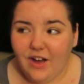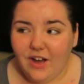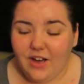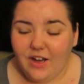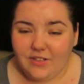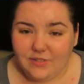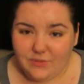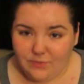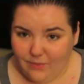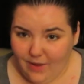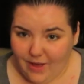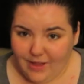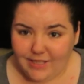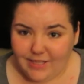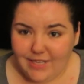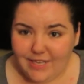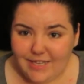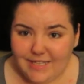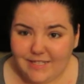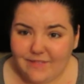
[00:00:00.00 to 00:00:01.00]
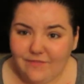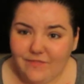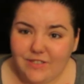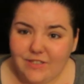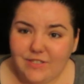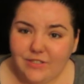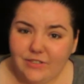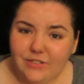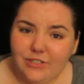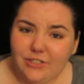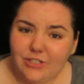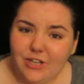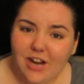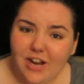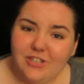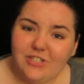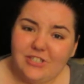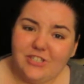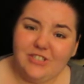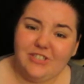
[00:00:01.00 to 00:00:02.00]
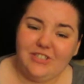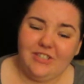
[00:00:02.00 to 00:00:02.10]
as well as a physical attraction.